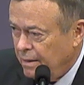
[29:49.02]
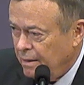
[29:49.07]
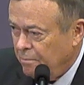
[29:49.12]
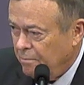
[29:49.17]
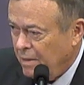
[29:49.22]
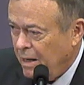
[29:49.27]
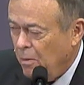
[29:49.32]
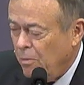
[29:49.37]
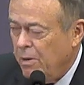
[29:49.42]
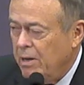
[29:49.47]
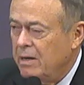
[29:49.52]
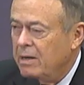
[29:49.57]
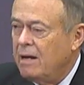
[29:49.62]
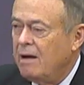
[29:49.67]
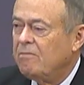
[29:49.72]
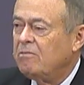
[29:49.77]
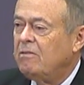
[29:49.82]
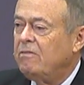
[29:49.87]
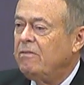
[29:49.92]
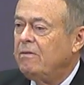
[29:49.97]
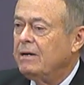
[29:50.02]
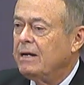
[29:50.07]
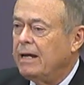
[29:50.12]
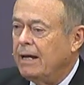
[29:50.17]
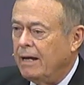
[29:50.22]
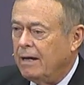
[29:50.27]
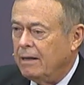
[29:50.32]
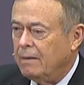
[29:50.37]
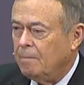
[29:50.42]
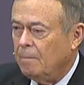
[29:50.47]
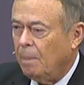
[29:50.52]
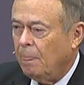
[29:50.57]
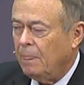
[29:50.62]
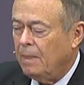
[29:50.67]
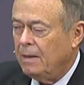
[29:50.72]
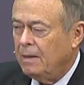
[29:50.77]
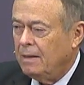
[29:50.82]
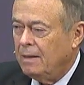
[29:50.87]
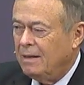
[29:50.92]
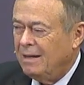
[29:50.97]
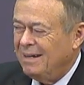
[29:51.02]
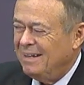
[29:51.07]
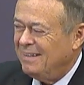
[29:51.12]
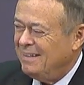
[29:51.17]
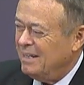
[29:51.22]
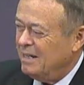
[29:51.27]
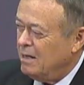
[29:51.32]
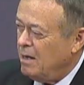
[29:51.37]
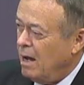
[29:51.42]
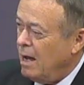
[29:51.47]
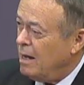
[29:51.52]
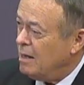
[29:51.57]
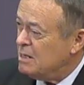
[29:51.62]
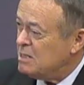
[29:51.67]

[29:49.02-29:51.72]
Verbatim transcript: May we never forget that God